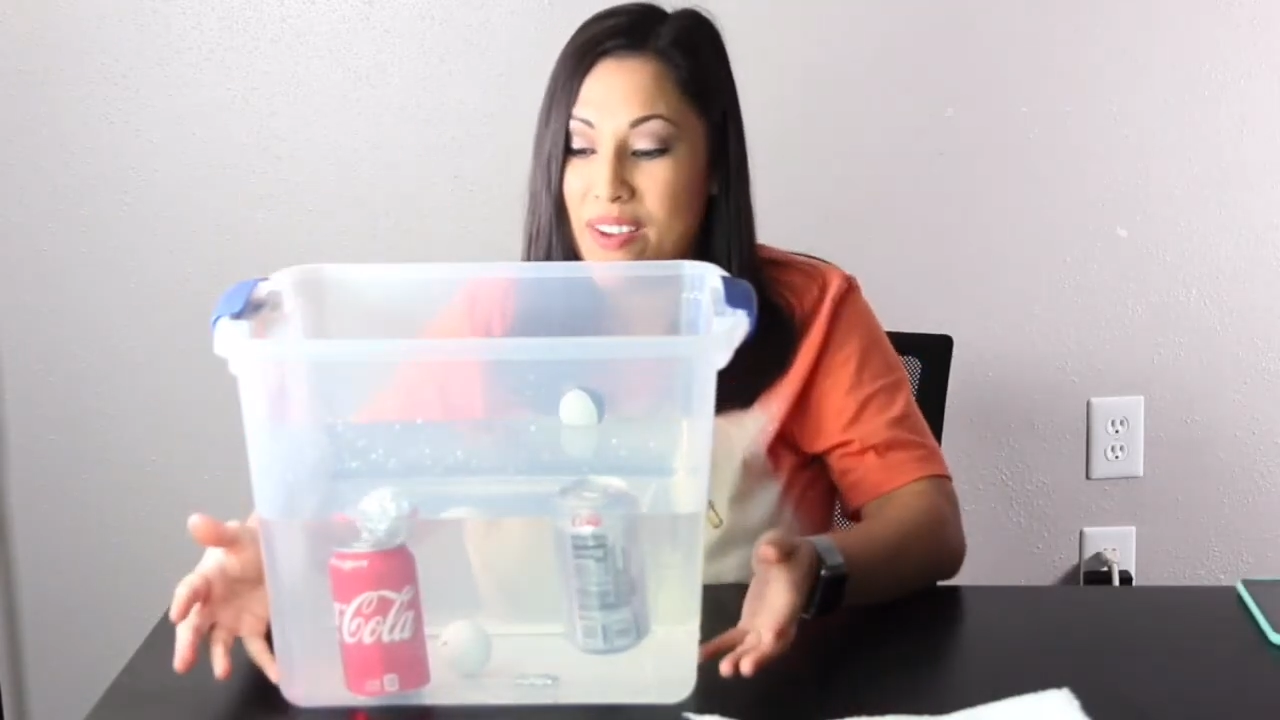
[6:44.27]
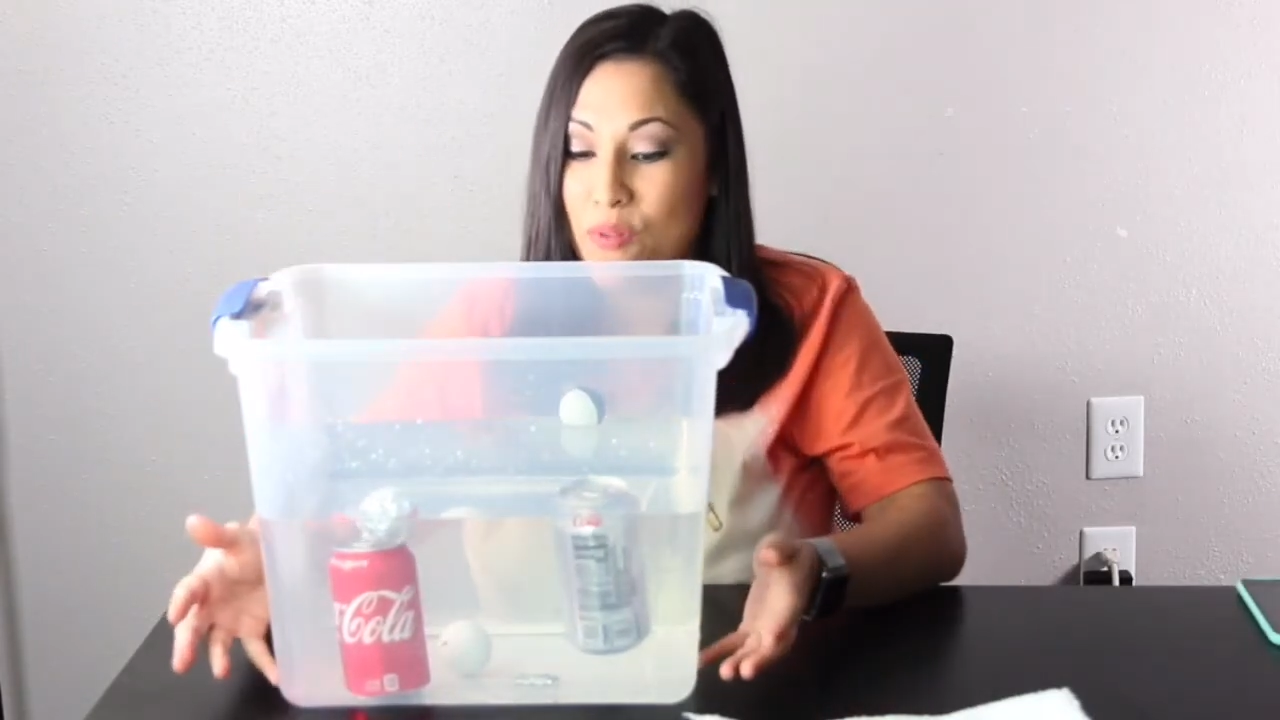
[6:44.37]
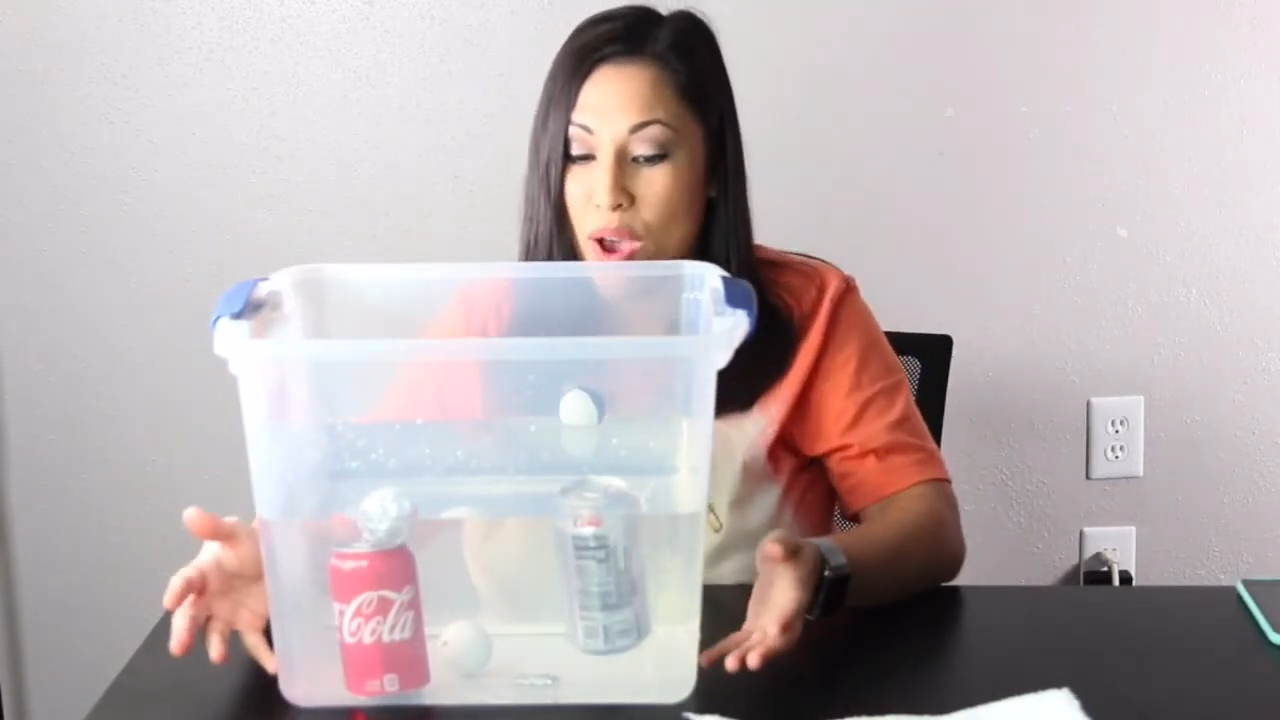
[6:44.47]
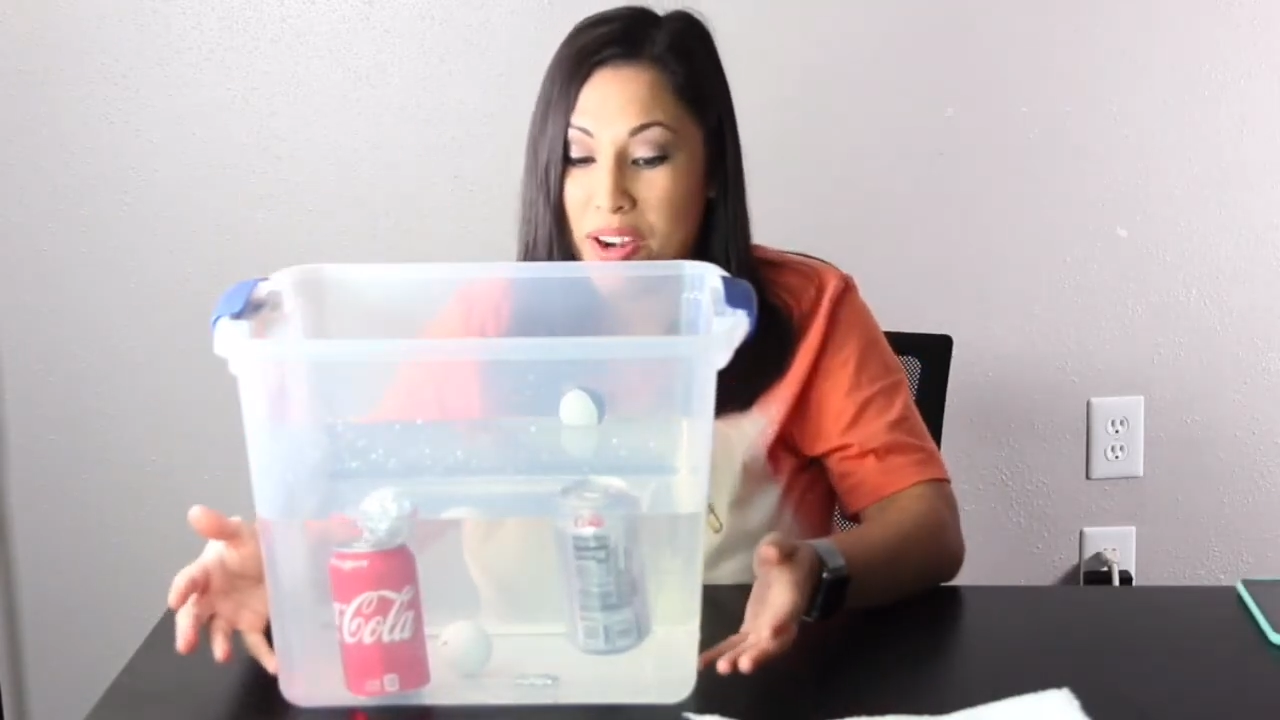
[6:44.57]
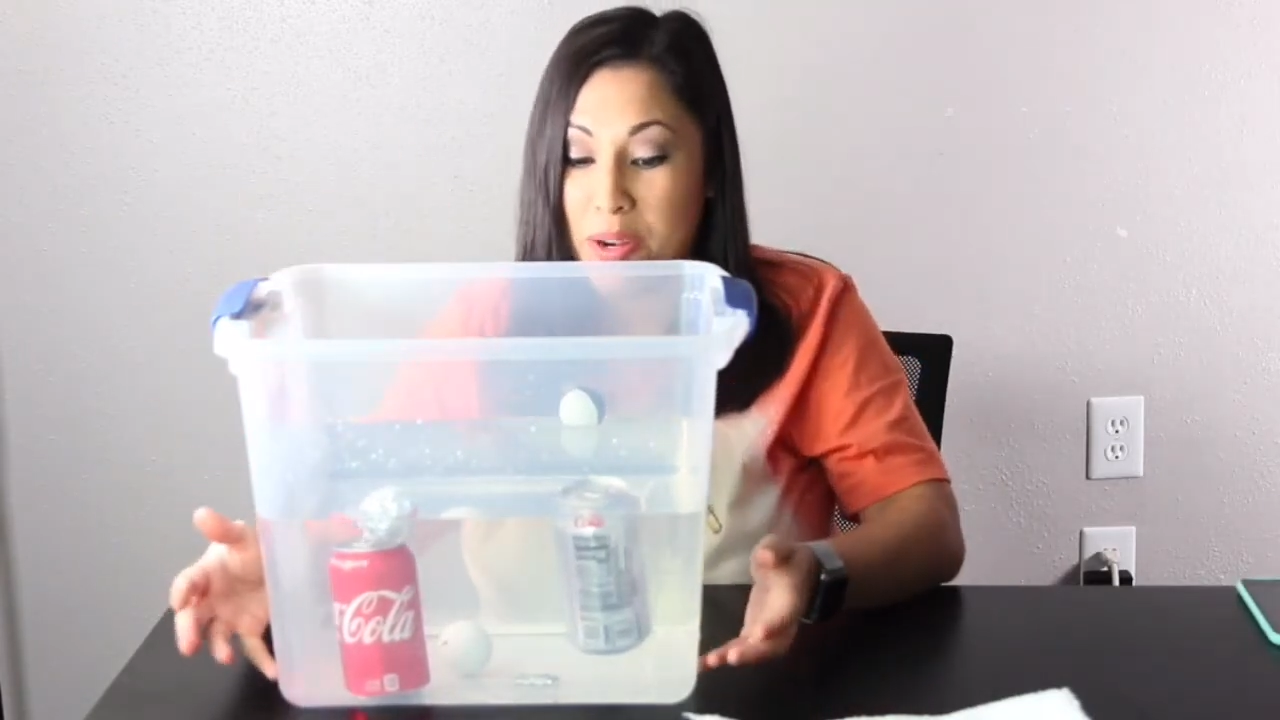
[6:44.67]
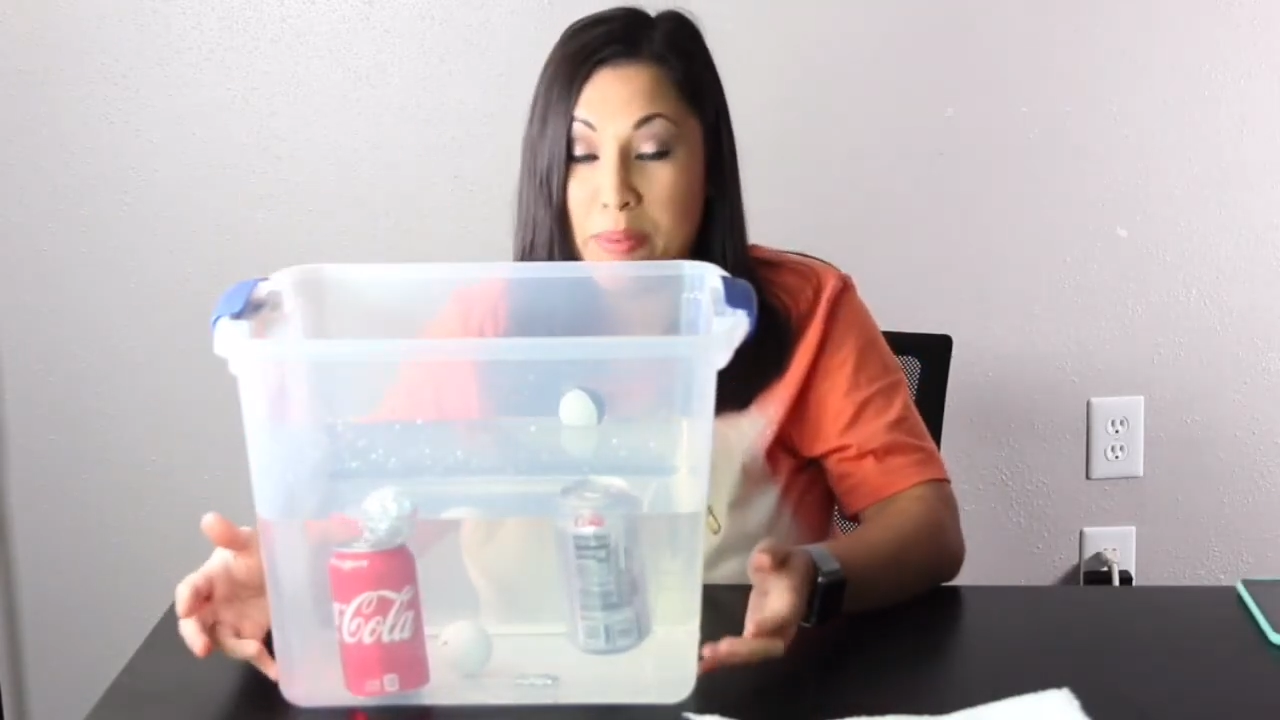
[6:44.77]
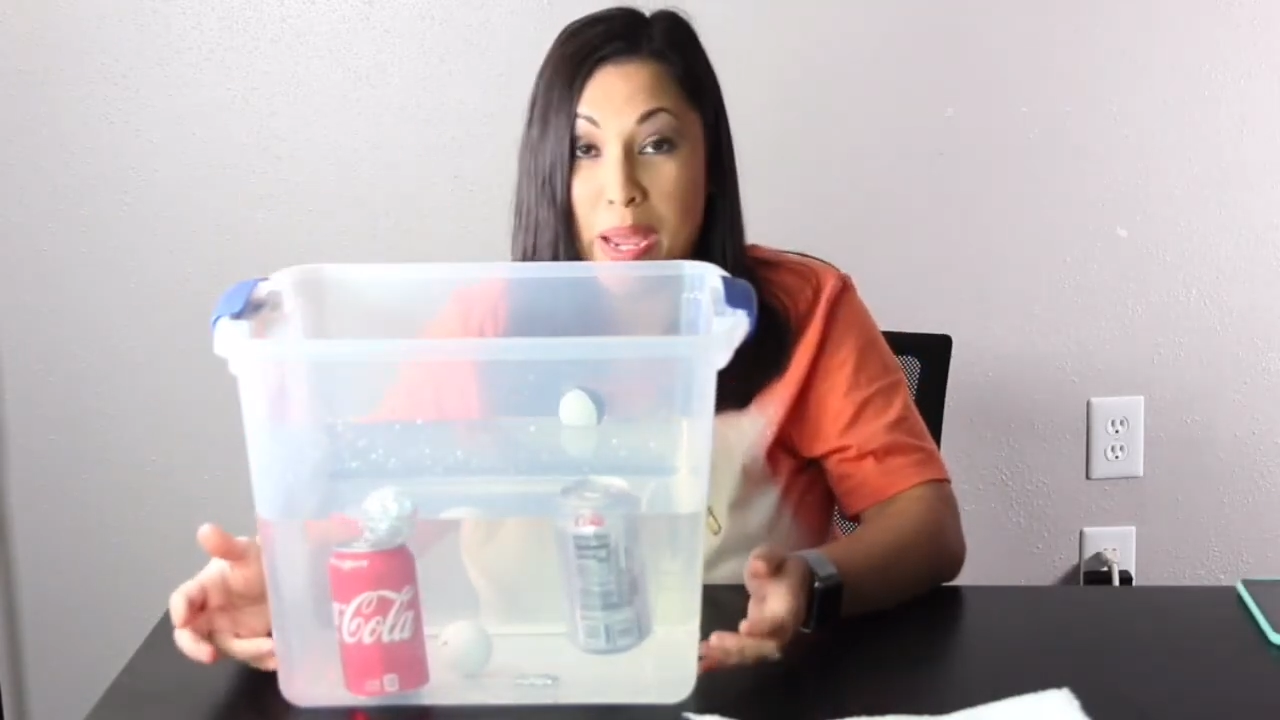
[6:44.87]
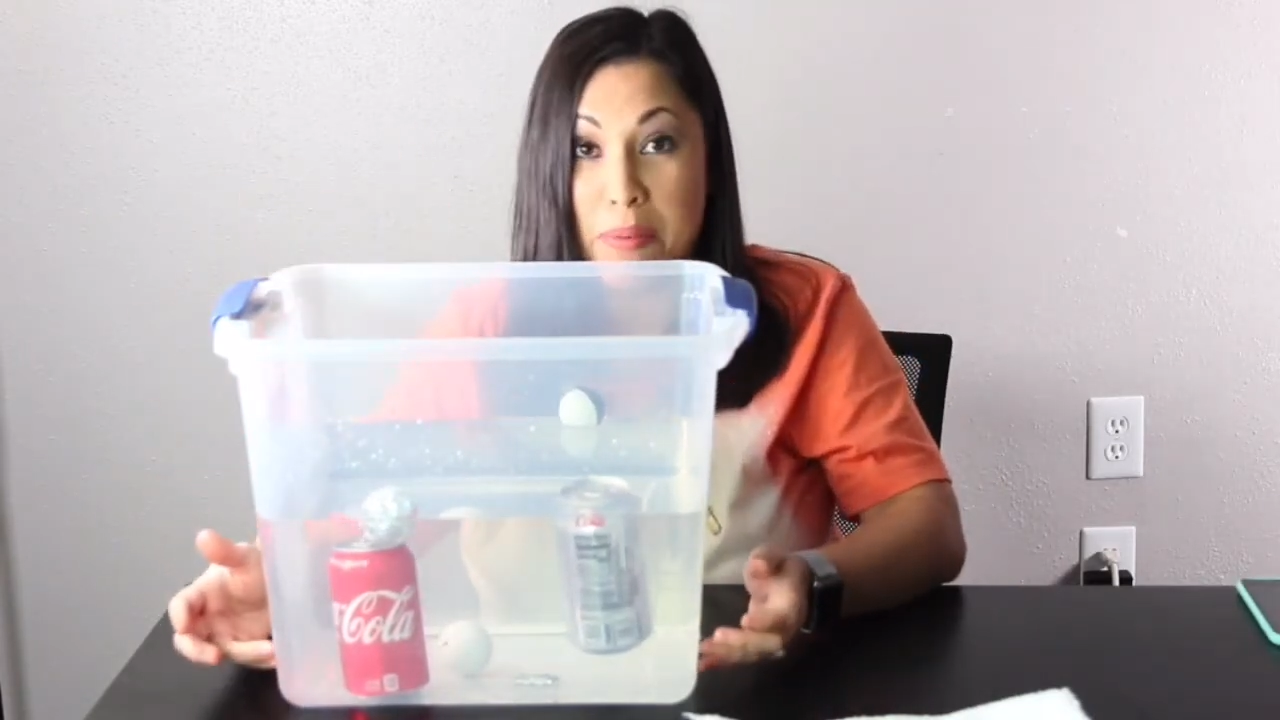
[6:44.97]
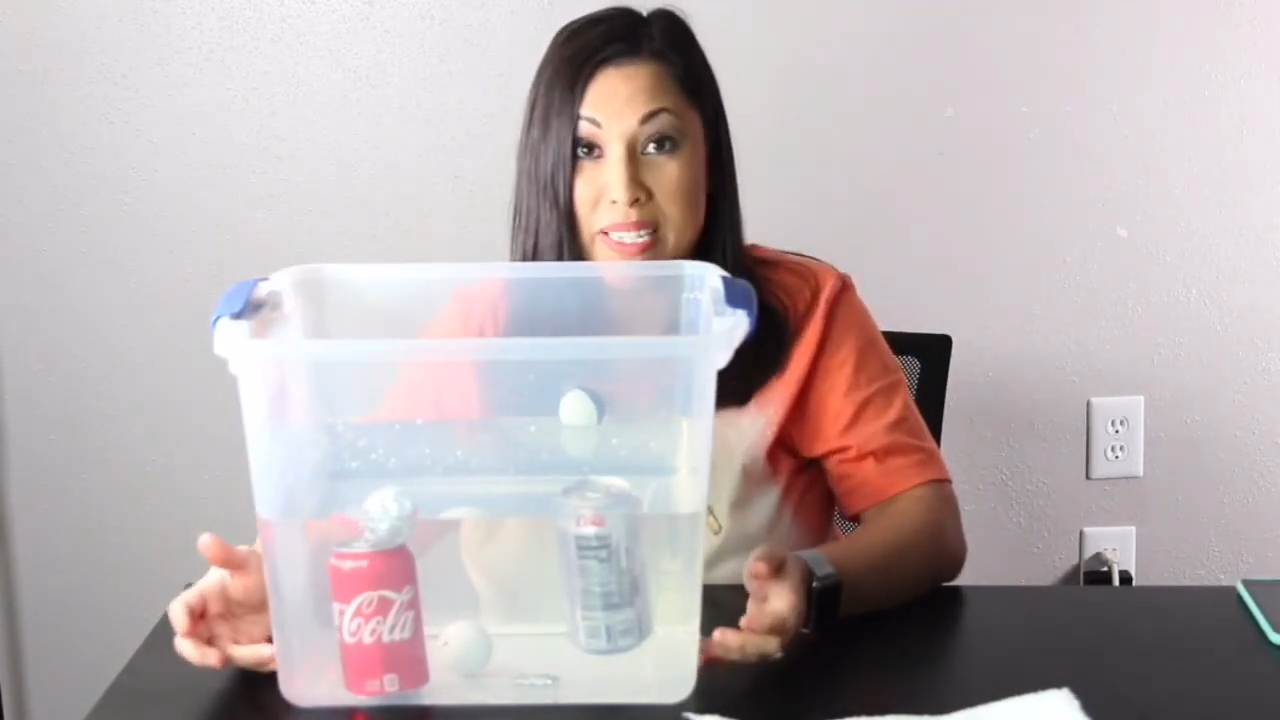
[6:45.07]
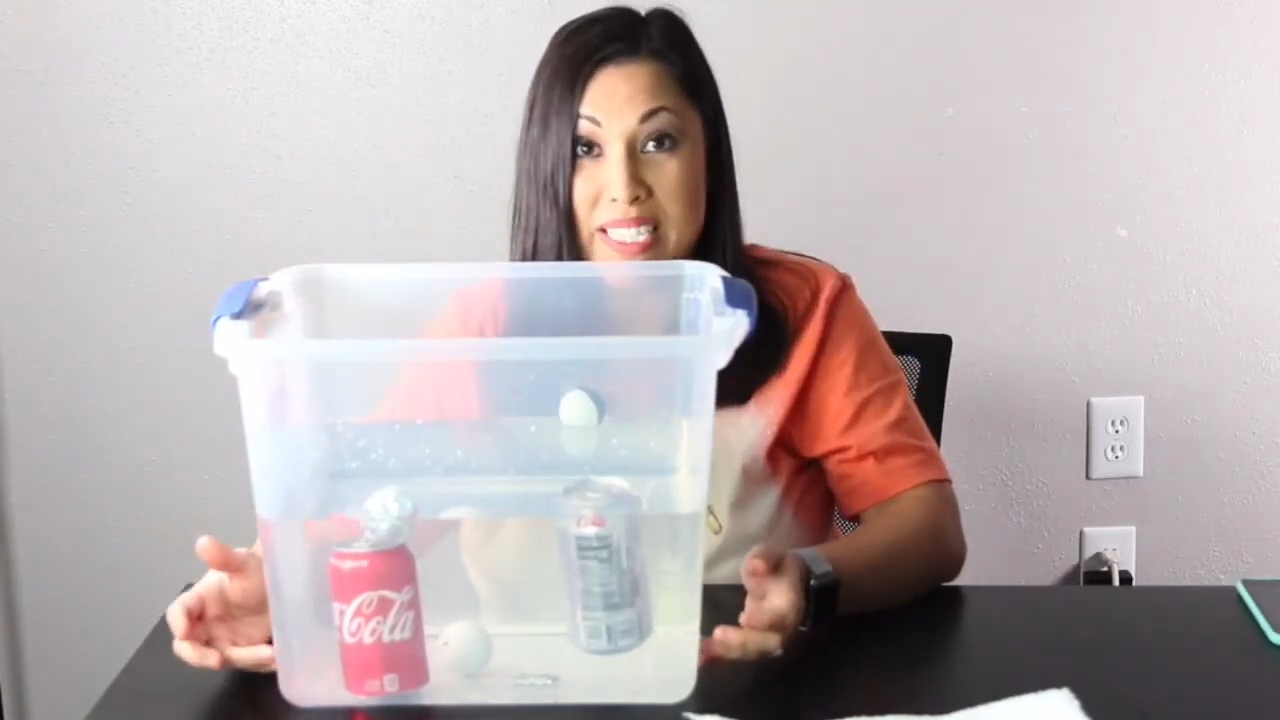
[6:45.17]
water to be
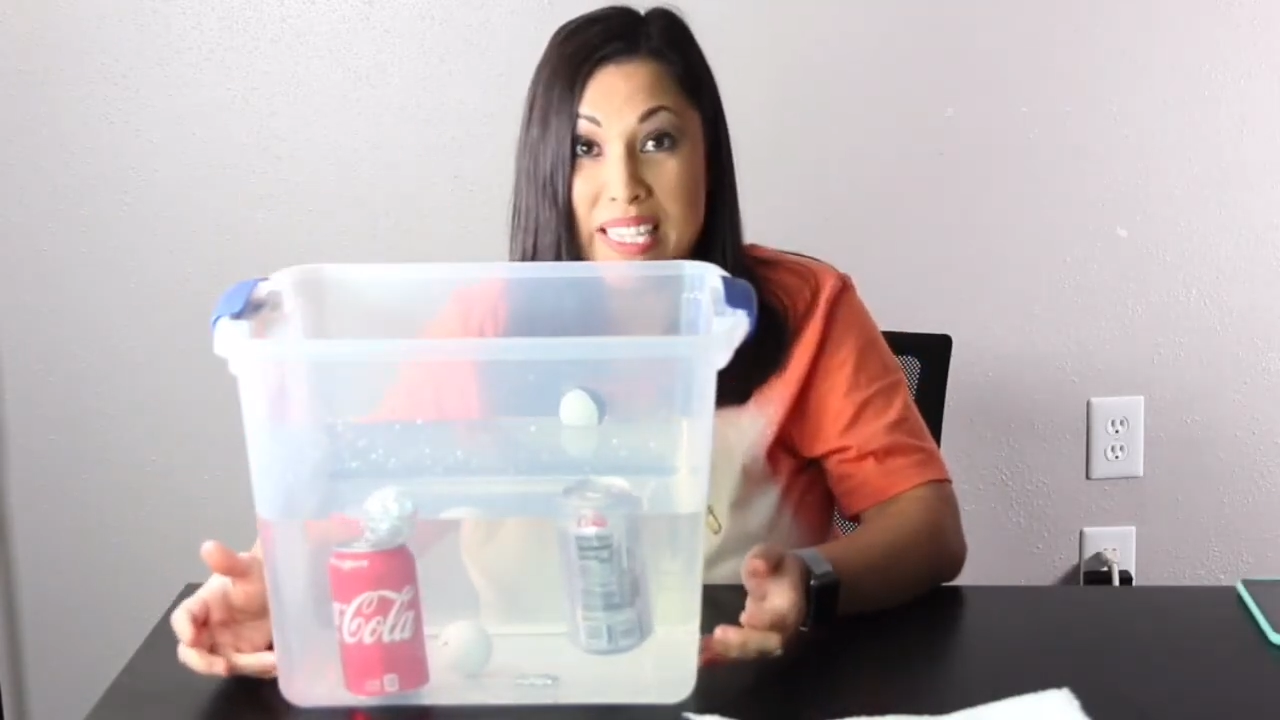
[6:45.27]
able to see